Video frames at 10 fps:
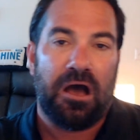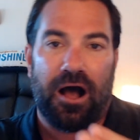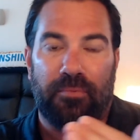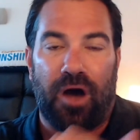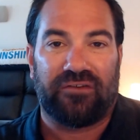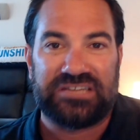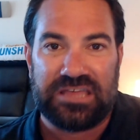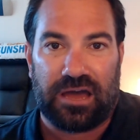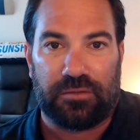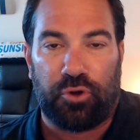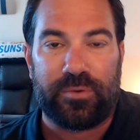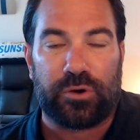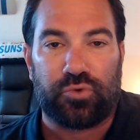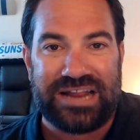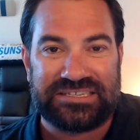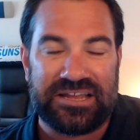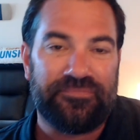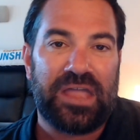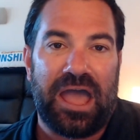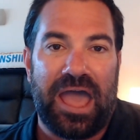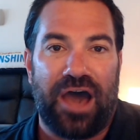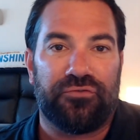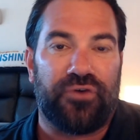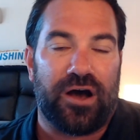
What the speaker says: Obviously, the unemployment rates have